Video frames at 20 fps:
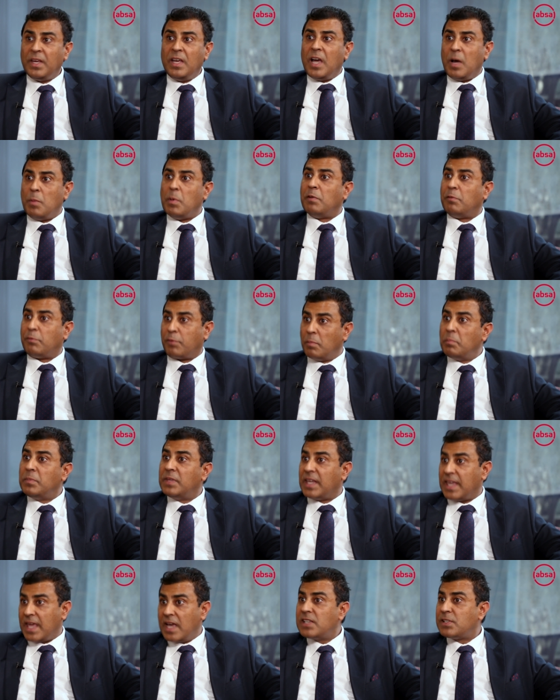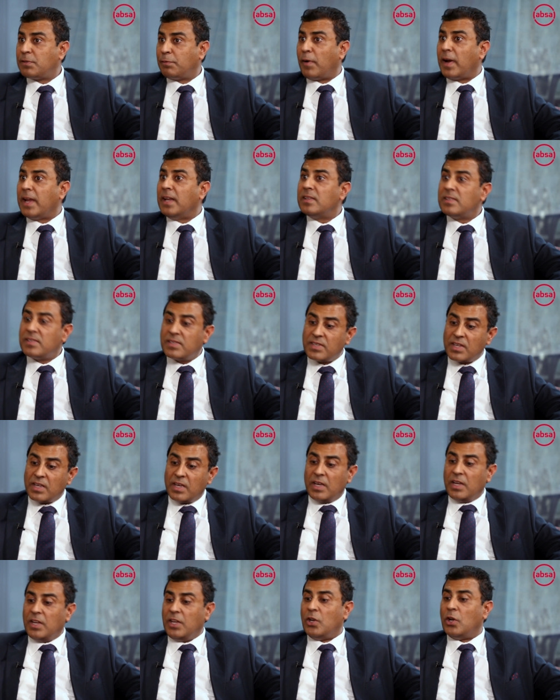I mean, from the gas finds,
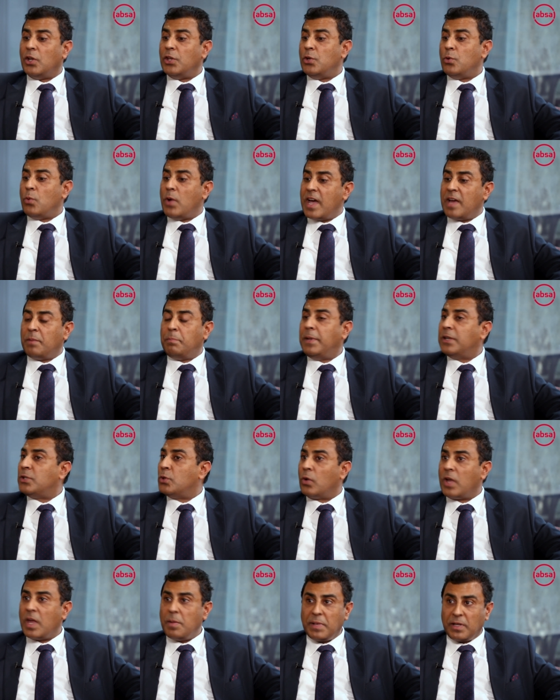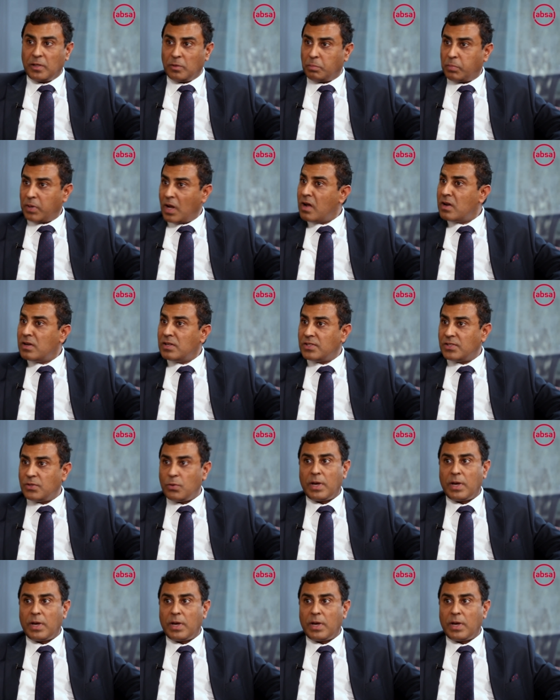you had petrochemical plants,